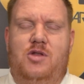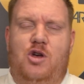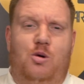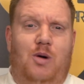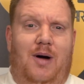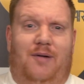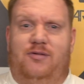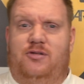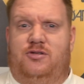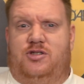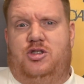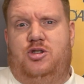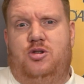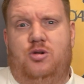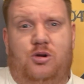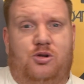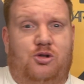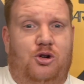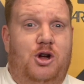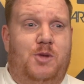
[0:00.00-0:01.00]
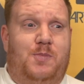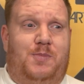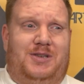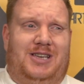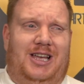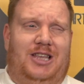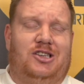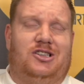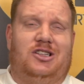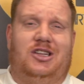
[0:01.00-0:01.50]
whoever's in your group,
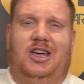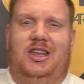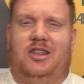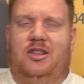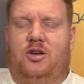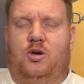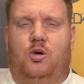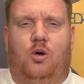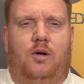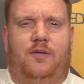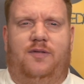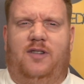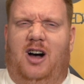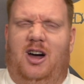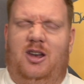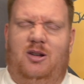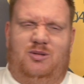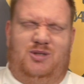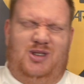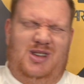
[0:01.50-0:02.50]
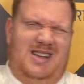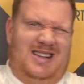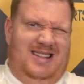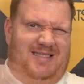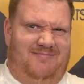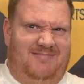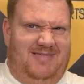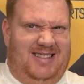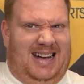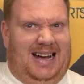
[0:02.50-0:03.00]
potentially in the quarterfinals.
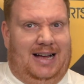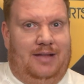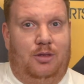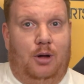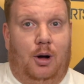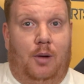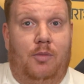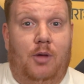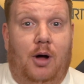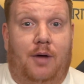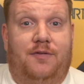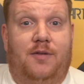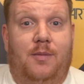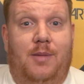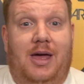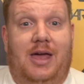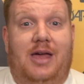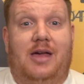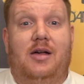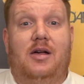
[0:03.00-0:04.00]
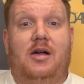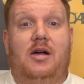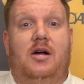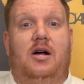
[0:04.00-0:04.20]
Nah, not for me.